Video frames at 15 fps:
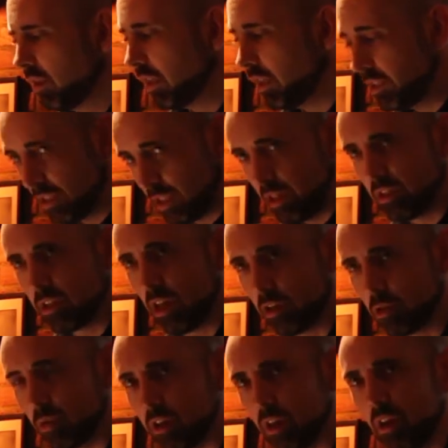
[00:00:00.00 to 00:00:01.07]
"And he's still in
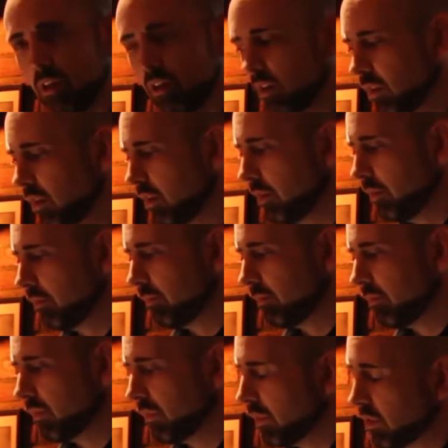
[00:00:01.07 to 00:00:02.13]
touch with her?"
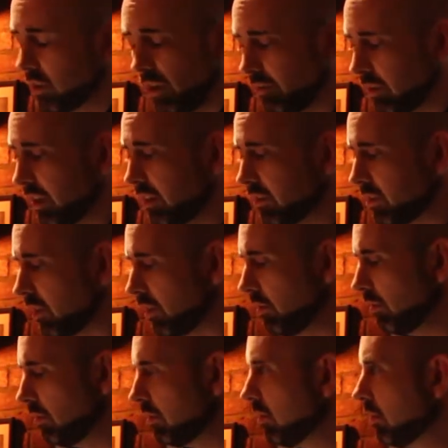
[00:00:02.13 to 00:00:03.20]
"I don't think so."
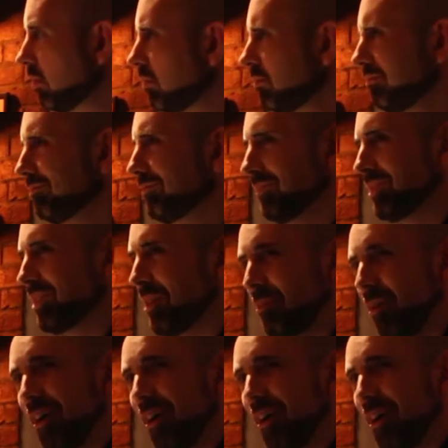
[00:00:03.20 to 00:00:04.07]
"So